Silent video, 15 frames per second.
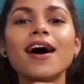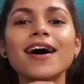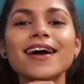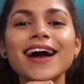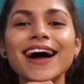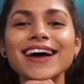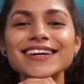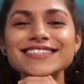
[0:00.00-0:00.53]

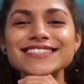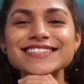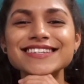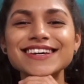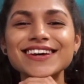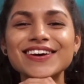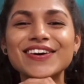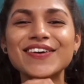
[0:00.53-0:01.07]
Guys,
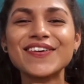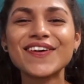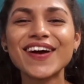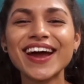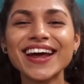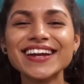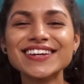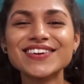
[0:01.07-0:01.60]

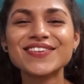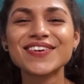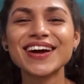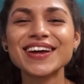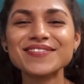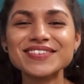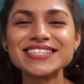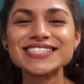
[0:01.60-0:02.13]

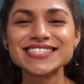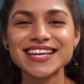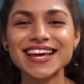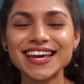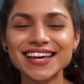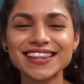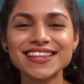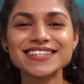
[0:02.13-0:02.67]
great
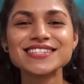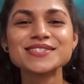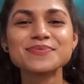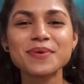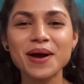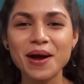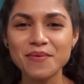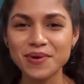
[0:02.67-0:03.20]
mistake. This is
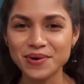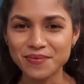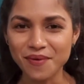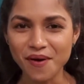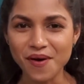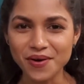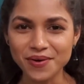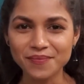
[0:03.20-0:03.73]
where I went
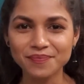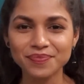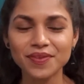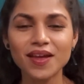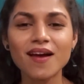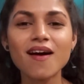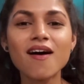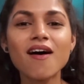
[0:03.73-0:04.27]
wrong.
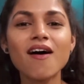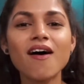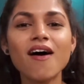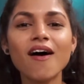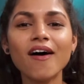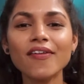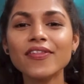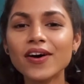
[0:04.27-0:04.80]

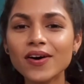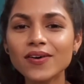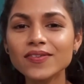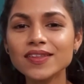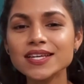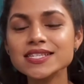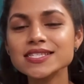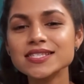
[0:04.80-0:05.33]
Although
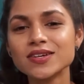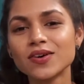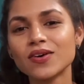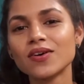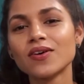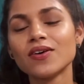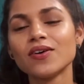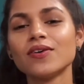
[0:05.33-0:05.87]
this
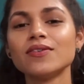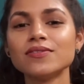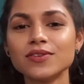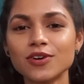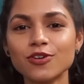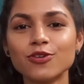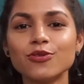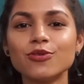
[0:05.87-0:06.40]
girl
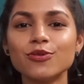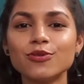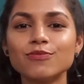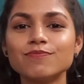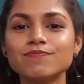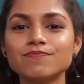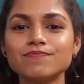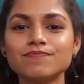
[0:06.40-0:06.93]
who
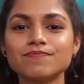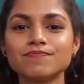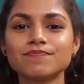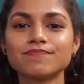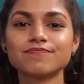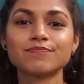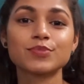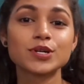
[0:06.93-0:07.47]

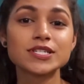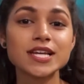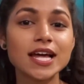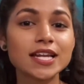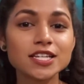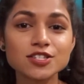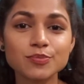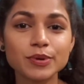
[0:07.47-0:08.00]

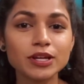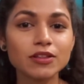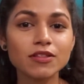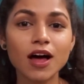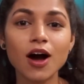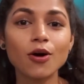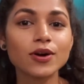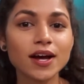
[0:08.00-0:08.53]
pretended to be
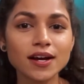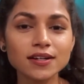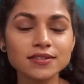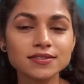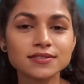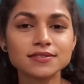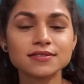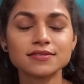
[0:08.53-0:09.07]
Laura,
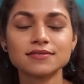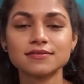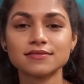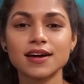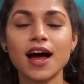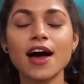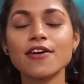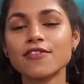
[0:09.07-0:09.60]

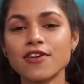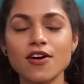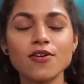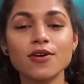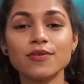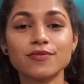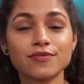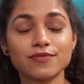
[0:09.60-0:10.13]
I don't know
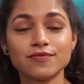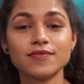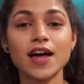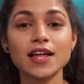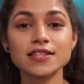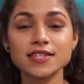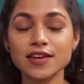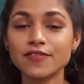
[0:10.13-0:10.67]
if
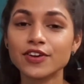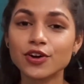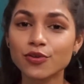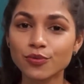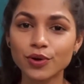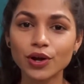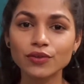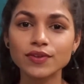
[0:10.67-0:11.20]
that's even her
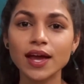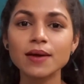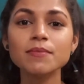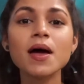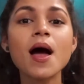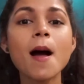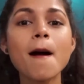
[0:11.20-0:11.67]
real name,